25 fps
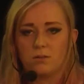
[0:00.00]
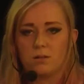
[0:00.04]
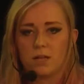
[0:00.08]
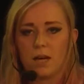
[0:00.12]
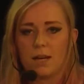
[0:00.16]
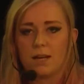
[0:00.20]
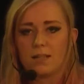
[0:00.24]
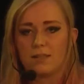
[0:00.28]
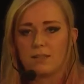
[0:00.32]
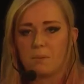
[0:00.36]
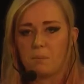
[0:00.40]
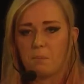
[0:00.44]

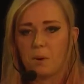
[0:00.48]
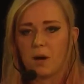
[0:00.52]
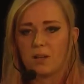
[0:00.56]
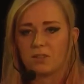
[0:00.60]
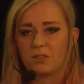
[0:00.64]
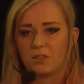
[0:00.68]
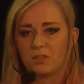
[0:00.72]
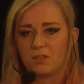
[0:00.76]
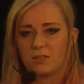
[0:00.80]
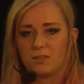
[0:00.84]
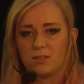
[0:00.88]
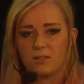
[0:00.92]
and it's a
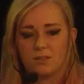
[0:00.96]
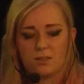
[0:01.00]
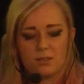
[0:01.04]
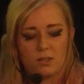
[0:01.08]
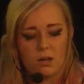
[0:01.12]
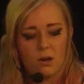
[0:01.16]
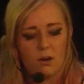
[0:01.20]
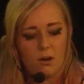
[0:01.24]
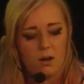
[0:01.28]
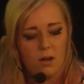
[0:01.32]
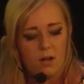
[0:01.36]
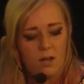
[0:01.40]
pattern.
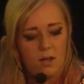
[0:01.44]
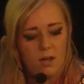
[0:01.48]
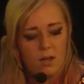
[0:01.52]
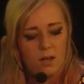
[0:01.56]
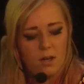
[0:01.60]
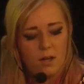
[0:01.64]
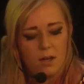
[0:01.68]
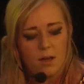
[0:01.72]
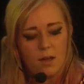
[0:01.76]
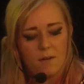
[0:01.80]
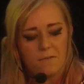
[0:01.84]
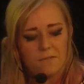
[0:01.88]
So
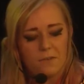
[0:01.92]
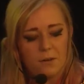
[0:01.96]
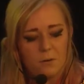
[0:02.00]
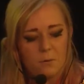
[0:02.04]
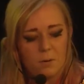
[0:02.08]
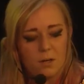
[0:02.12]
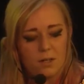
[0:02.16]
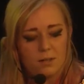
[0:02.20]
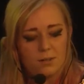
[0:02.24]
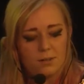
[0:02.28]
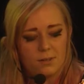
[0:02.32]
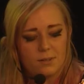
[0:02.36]
if you
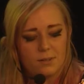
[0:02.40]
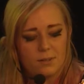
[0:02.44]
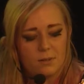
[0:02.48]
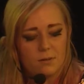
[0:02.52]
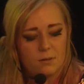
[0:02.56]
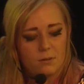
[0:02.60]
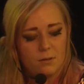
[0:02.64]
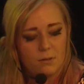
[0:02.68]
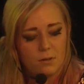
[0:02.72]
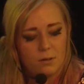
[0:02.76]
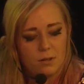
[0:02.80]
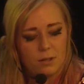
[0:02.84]
want,
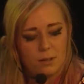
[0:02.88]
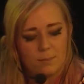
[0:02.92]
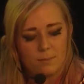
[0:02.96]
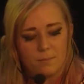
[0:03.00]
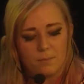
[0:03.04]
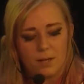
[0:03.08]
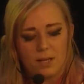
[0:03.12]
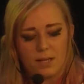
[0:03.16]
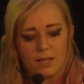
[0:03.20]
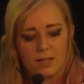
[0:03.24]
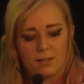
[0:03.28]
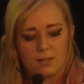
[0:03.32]
you can
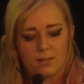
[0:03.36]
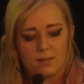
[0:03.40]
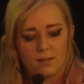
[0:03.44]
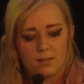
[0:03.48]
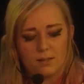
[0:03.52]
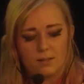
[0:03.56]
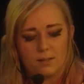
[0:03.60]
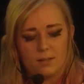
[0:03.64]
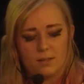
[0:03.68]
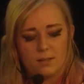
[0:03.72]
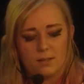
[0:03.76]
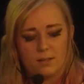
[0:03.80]
make
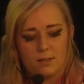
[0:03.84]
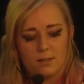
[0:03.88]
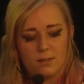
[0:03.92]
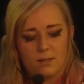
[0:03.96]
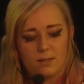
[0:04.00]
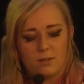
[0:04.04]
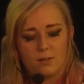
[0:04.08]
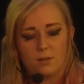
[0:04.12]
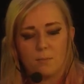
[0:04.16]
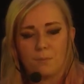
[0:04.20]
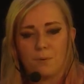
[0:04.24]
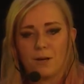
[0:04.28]

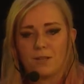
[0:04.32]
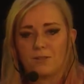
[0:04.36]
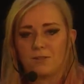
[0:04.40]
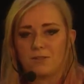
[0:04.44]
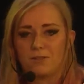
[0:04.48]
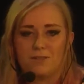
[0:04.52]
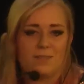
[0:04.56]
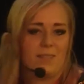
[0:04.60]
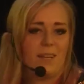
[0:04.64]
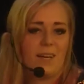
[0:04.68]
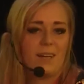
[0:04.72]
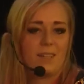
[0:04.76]
some
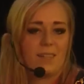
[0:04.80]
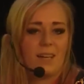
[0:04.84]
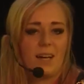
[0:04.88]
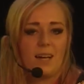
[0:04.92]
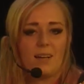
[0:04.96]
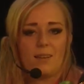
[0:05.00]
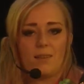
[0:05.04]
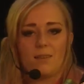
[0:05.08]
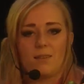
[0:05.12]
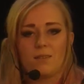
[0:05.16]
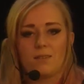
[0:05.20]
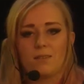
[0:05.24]
patterns like
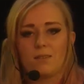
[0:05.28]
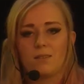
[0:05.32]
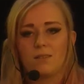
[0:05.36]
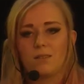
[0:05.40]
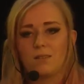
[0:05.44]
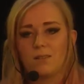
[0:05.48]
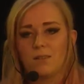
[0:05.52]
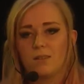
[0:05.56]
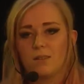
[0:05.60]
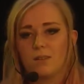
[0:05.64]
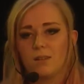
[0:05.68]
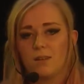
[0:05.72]
that.
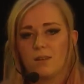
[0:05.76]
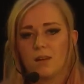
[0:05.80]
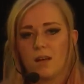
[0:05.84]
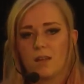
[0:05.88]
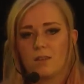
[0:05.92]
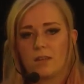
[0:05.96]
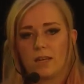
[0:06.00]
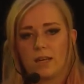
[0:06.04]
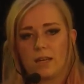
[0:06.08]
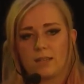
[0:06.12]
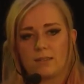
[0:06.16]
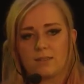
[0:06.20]
I
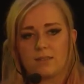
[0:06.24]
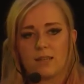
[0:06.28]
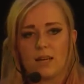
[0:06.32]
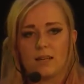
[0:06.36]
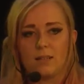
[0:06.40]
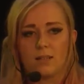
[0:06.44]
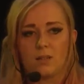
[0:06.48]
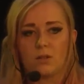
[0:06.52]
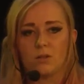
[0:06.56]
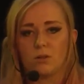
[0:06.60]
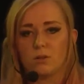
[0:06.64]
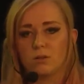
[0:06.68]
think it's
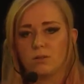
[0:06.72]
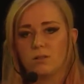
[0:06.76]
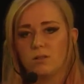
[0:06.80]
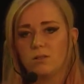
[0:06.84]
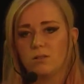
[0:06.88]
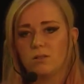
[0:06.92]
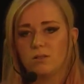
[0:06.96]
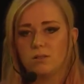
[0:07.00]
kind of cool.